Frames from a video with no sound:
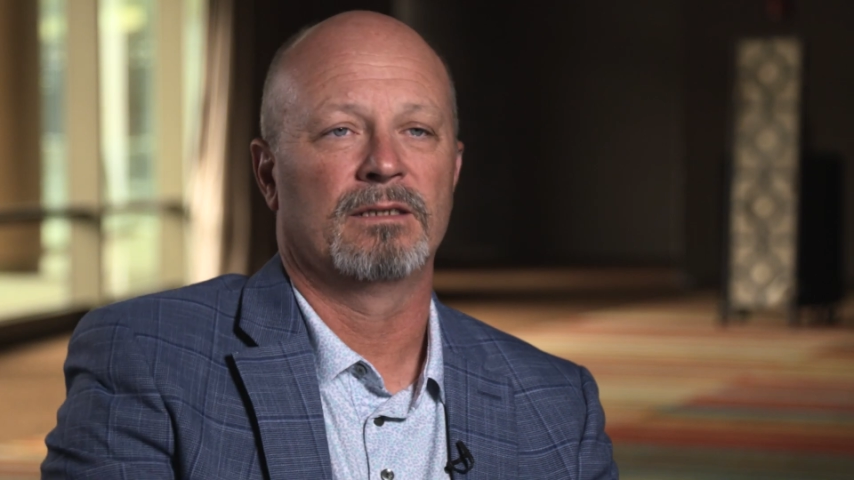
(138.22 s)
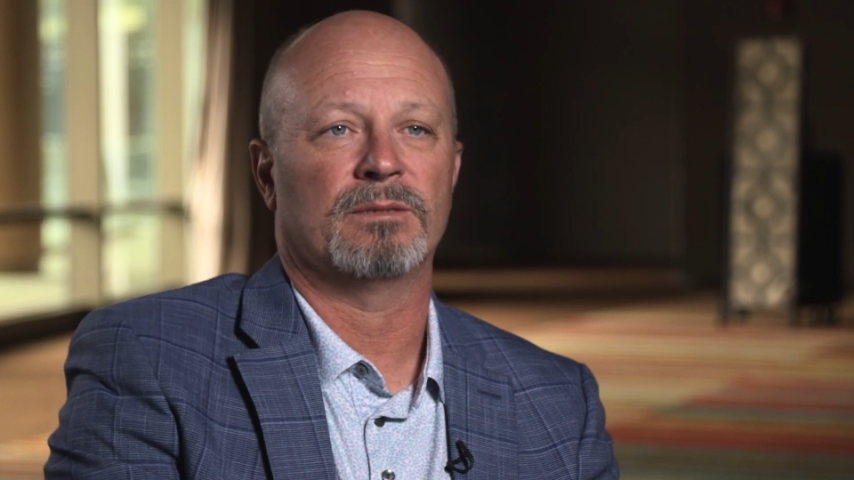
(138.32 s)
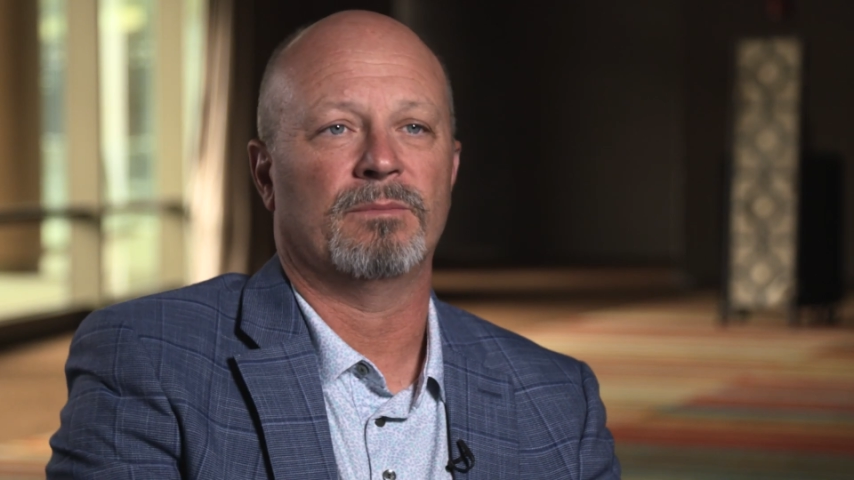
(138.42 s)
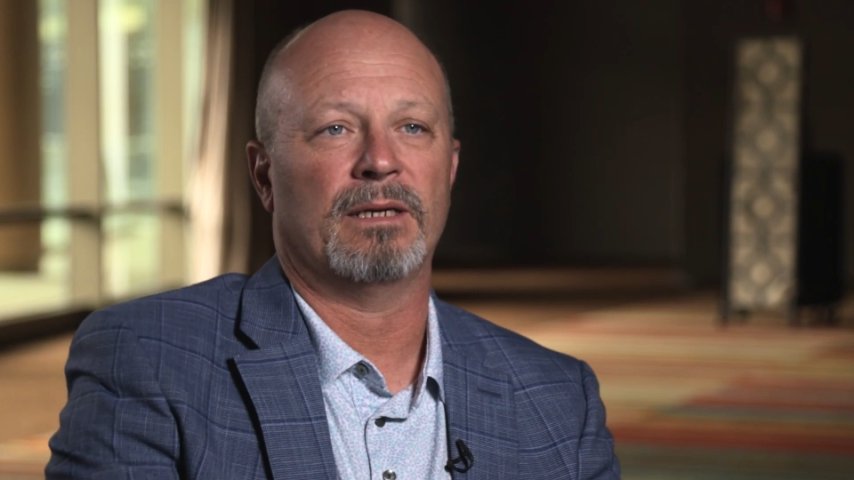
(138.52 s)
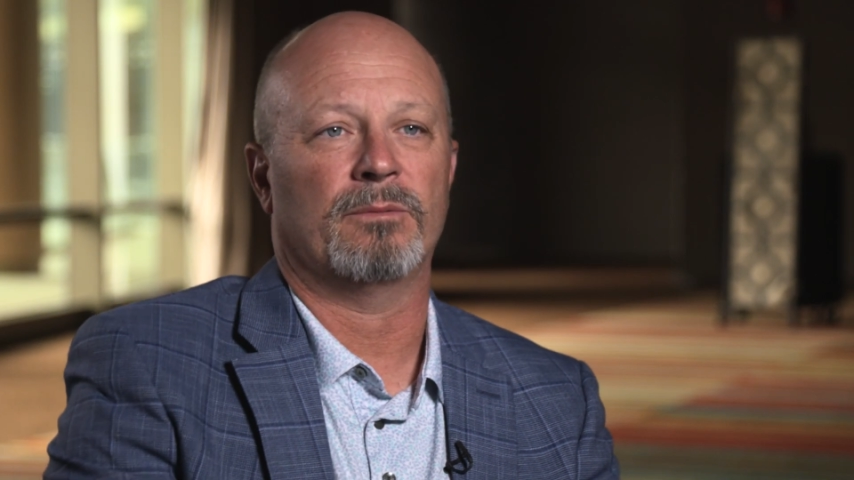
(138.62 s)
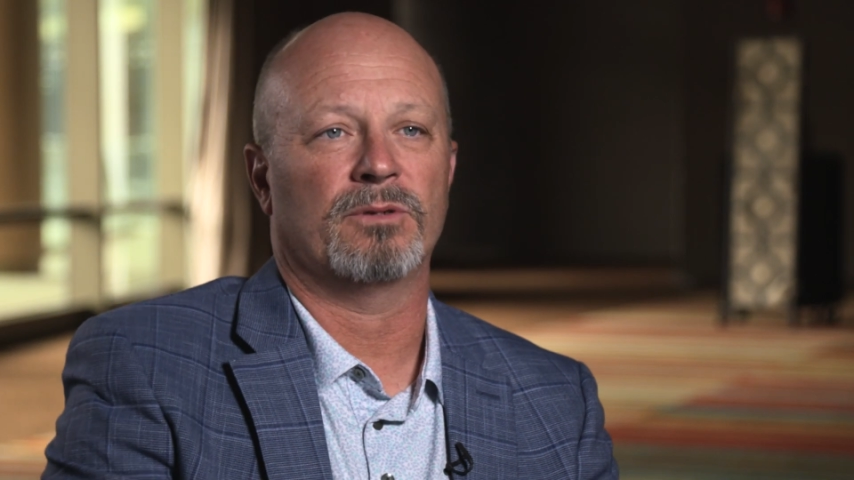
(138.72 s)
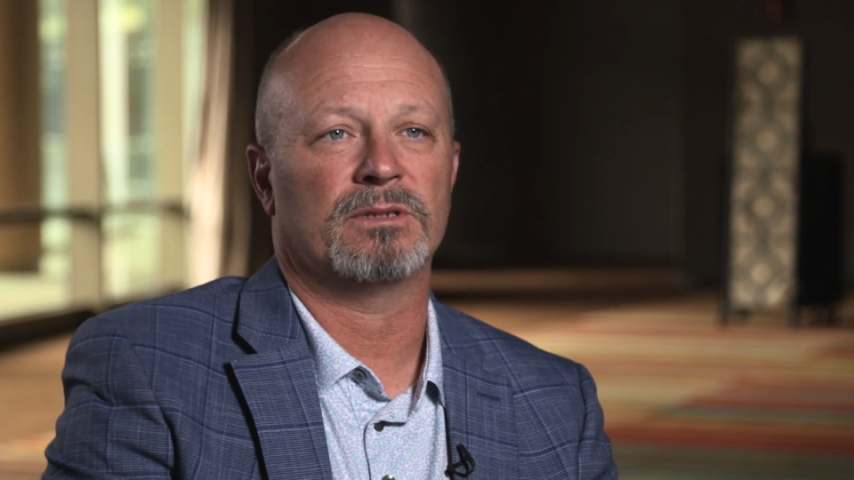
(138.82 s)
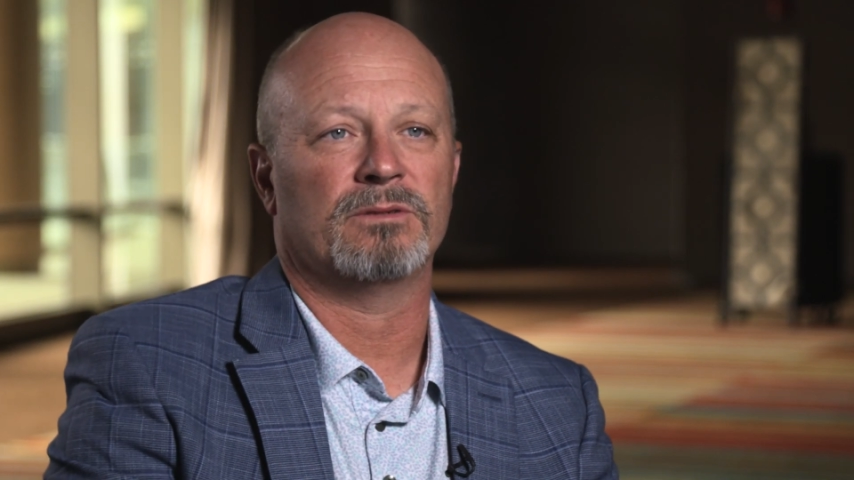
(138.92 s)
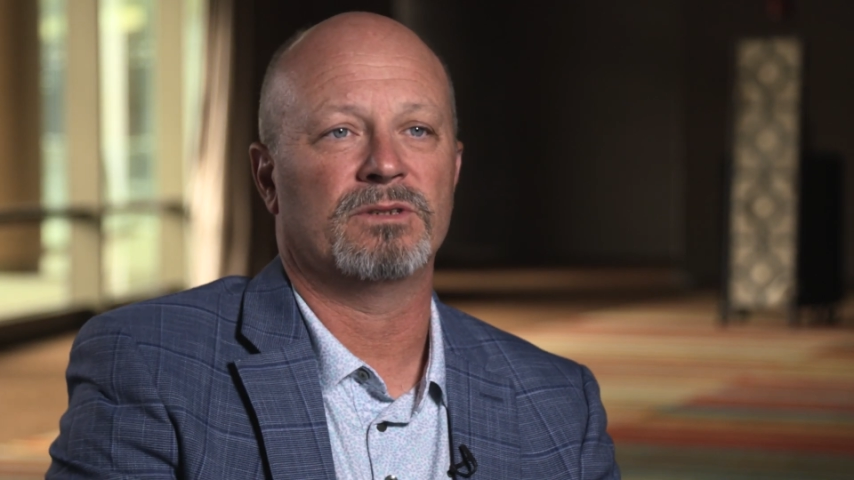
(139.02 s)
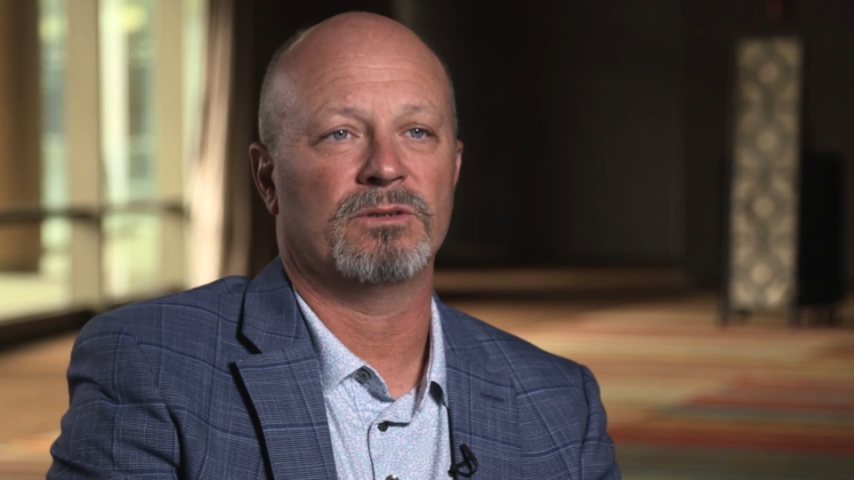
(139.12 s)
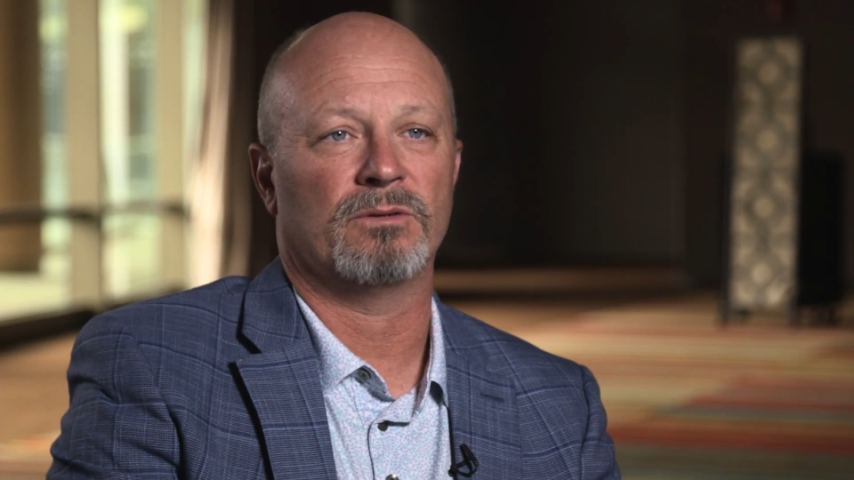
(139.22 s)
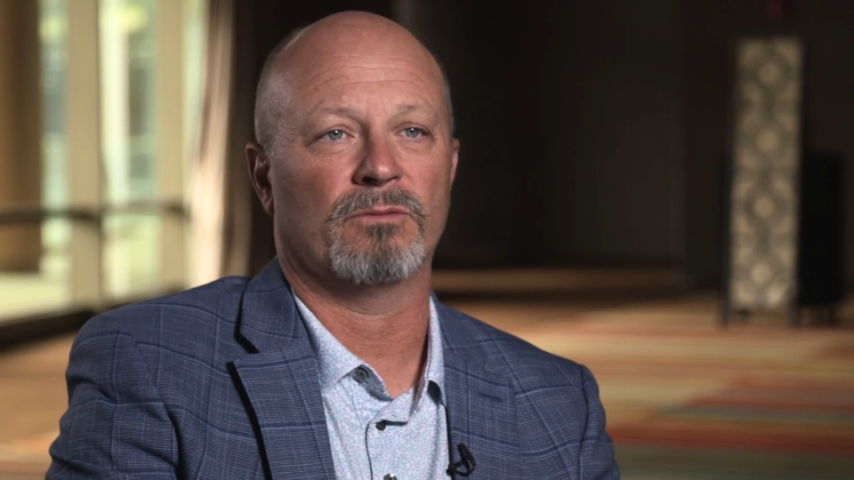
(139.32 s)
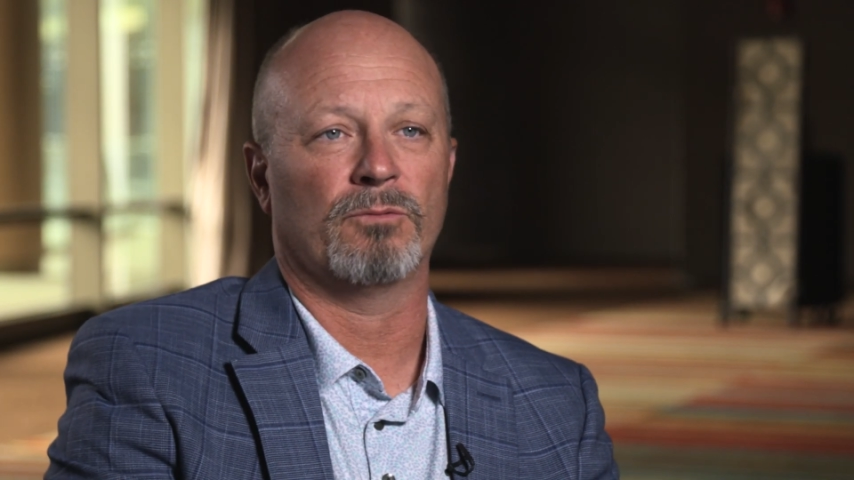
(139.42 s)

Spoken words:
to be able to do a